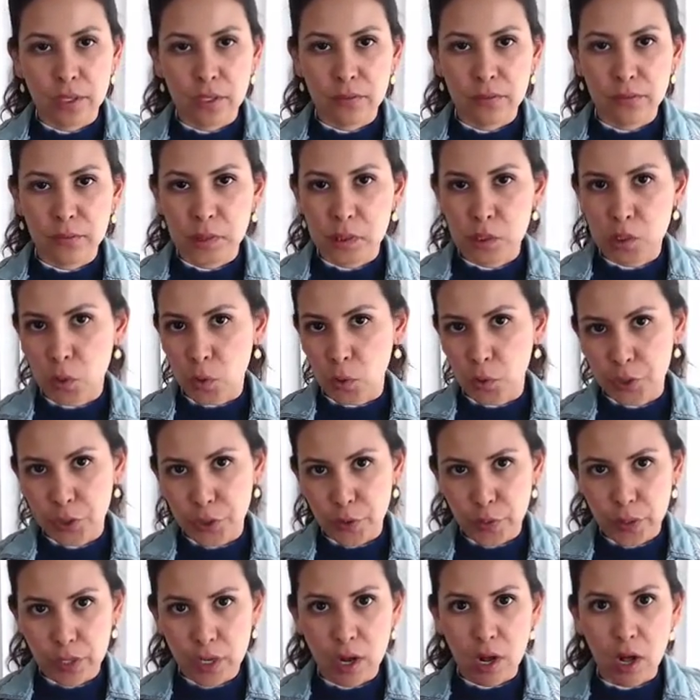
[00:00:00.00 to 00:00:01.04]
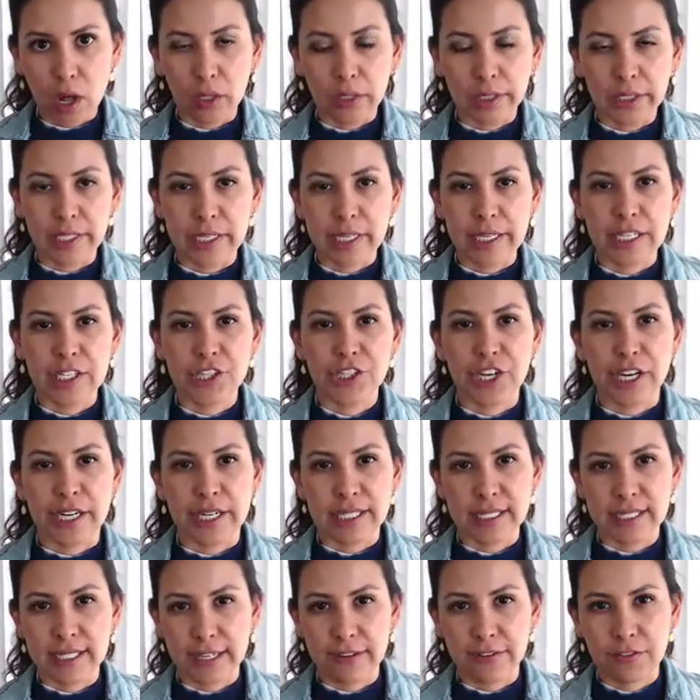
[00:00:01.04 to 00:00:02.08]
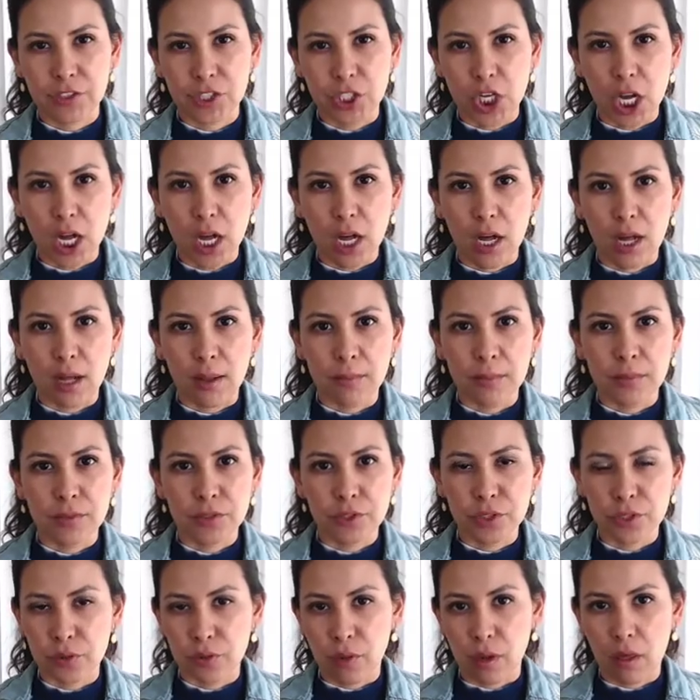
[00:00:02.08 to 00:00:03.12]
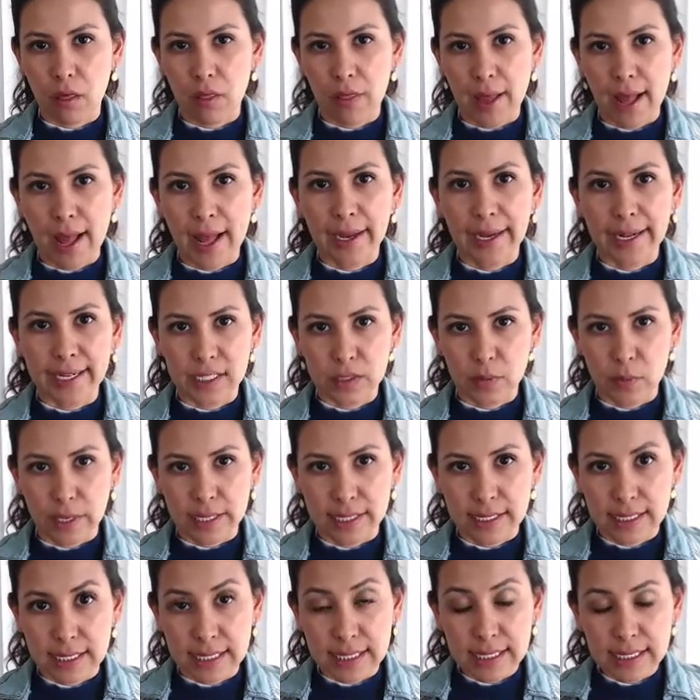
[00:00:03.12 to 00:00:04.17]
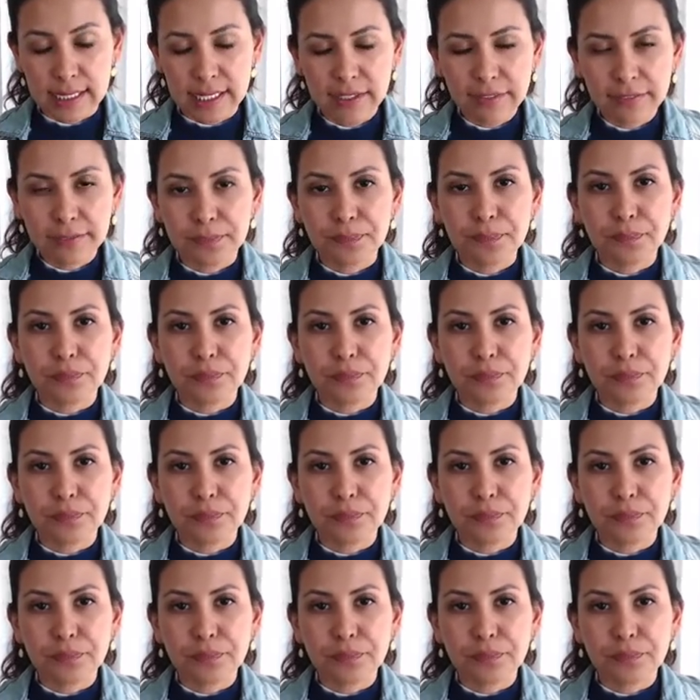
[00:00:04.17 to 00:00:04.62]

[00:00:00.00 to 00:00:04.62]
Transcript: was told to go to college, get a safe job, do all that XYZ stuff.